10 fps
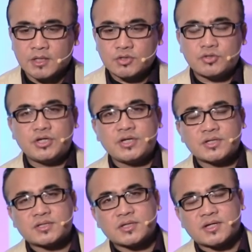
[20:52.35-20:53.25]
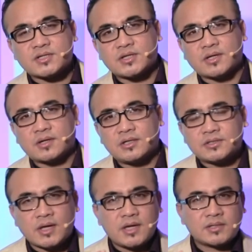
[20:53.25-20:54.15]
So Jesus says here, he
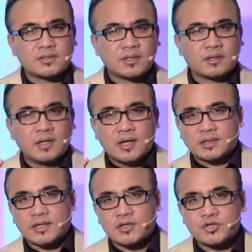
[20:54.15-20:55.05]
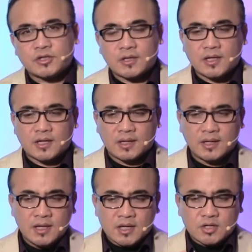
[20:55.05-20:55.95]
takes your attention again.